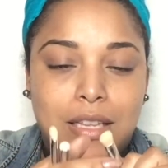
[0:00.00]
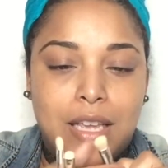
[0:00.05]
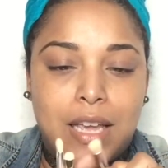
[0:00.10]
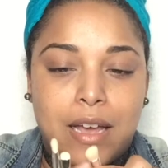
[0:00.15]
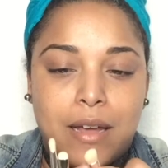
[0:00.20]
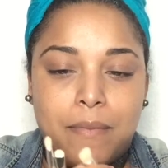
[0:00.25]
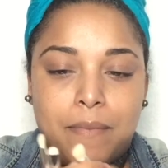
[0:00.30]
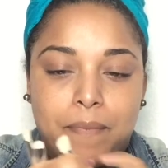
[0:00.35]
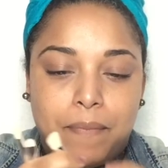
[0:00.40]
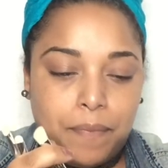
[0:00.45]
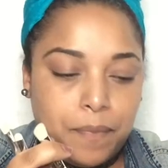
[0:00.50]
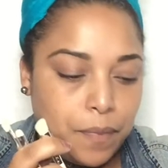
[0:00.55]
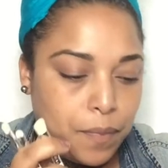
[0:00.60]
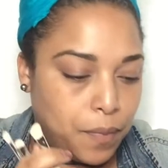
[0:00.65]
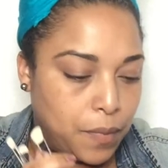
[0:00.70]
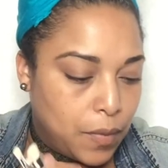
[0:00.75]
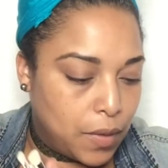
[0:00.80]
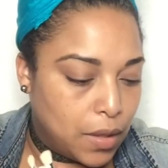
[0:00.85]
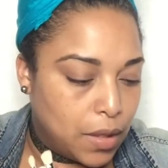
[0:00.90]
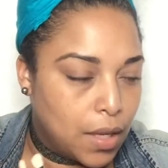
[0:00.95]
Yeah.
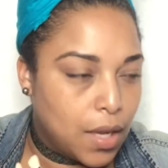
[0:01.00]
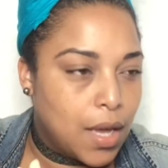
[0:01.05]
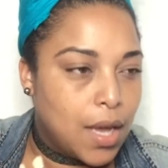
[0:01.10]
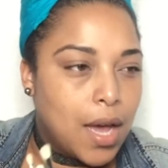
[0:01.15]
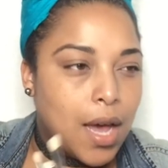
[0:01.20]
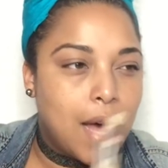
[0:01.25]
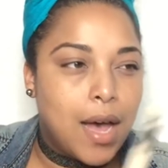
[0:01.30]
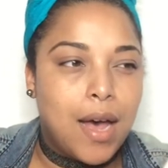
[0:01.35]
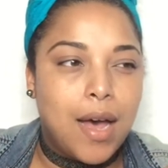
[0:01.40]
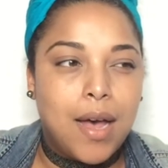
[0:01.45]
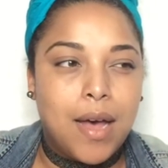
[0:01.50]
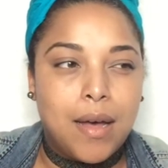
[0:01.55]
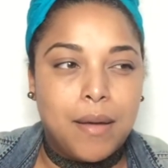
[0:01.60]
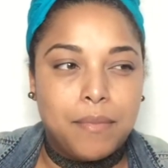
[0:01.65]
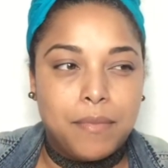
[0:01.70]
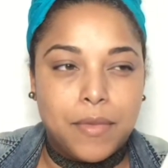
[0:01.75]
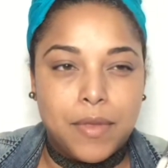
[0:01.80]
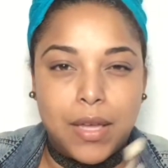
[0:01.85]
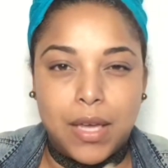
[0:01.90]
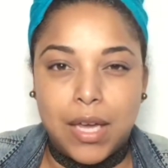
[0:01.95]

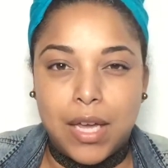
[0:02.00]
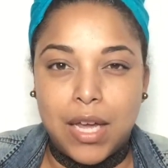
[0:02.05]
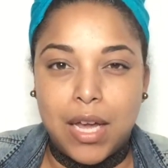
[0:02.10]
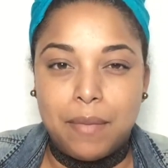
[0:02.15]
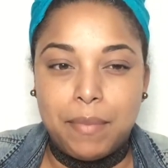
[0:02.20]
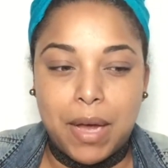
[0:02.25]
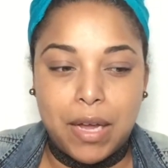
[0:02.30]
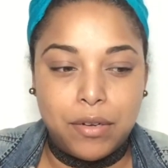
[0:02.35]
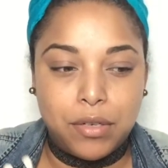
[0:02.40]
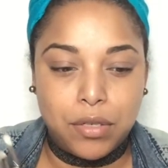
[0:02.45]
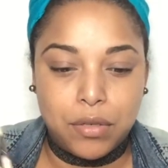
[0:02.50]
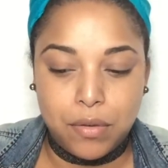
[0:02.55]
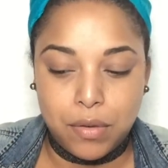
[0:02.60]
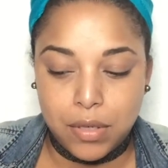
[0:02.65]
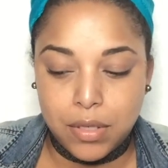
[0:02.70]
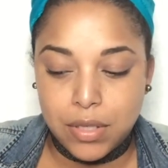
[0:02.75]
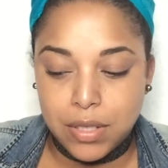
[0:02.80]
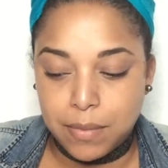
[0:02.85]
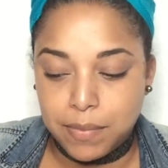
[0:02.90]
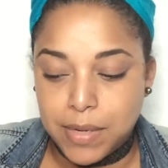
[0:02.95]
I'm thinking about
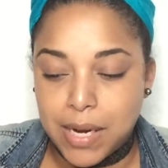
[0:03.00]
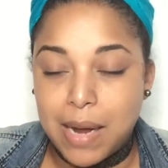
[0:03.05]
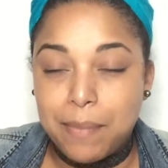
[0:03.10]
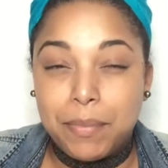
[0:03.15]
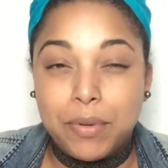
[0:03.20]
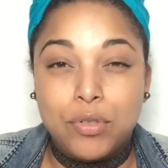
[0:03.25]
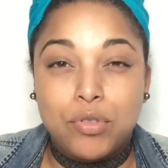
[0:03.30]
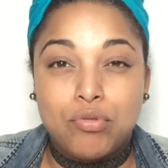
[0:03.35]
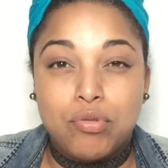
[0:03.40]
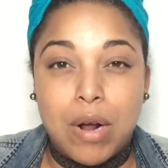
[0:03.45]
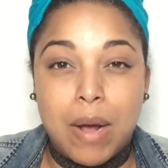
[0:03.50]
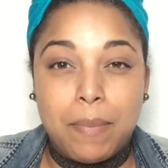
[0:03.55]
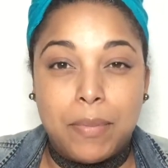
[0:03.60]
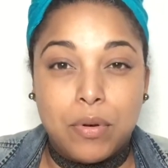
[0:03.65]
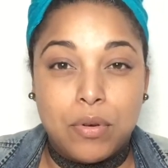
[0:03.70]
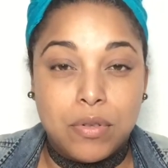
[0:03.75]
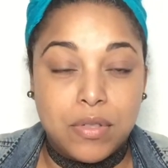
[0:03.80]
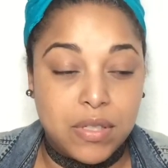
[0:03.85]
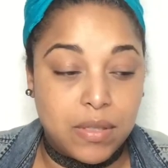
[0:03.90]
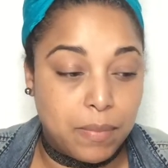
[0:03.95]
doing some type of
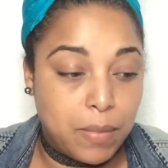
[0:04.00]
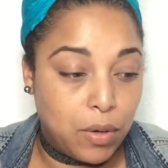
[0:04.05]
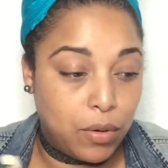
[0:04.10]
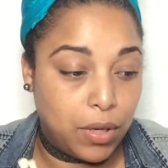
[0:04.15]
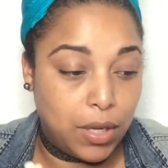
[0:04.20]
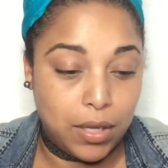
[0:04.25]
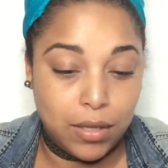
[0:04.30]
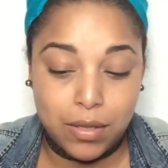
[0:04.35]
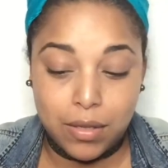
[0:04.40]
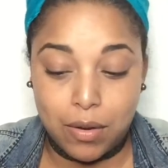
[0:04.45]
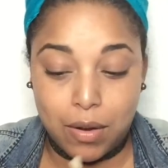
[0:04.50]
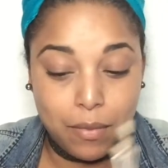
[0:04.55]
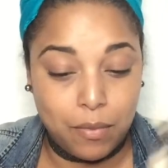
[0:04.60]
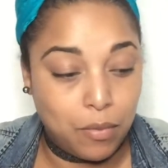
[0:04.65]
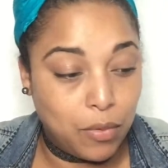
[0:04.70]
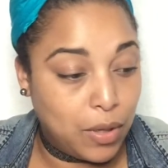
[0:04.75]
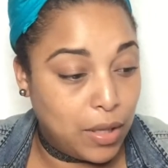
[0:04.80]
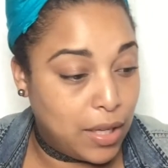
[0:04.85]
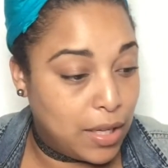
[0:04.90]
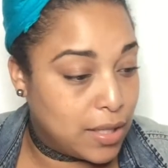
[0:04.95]
tropical smoky, so
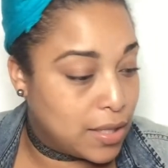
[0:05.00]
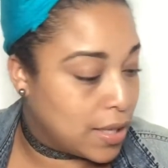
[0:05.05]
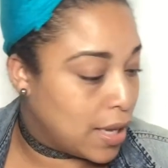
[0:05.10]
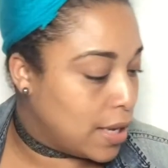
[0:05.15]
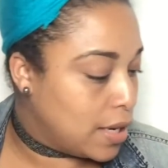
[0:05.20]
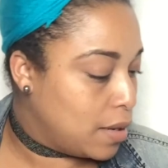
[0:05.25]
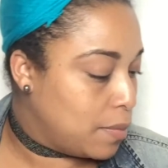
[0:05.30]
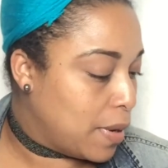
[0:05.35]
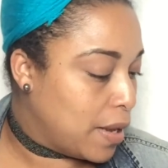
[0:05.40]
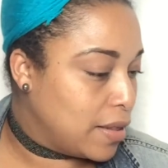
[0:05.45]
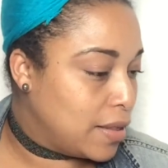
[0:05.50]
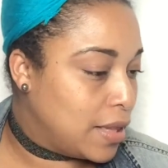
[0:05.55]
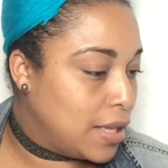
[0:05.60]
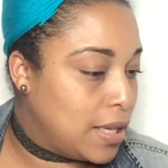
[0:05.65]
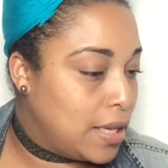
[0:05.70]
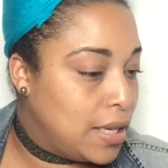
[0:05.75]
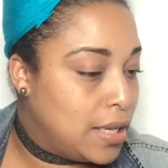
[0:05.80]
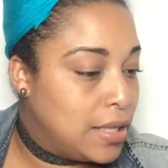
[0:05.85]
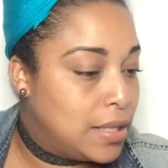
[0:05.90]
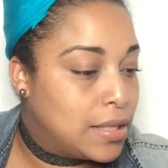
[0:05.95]
I'm really excited about
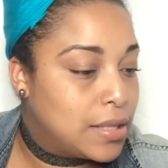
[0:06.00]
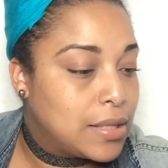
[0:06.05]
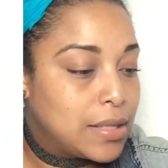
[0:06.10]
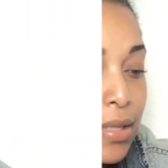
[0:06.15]
these.